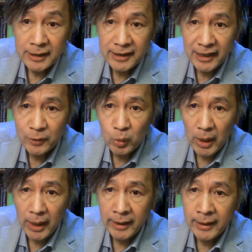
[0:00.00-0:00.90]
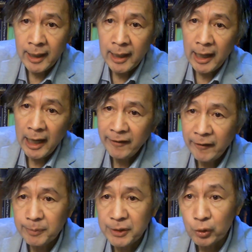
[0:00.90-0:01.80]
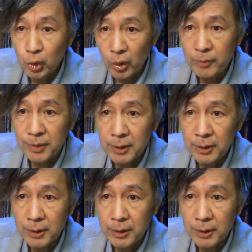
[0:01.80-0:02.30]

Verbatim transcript: that's why I have been drawing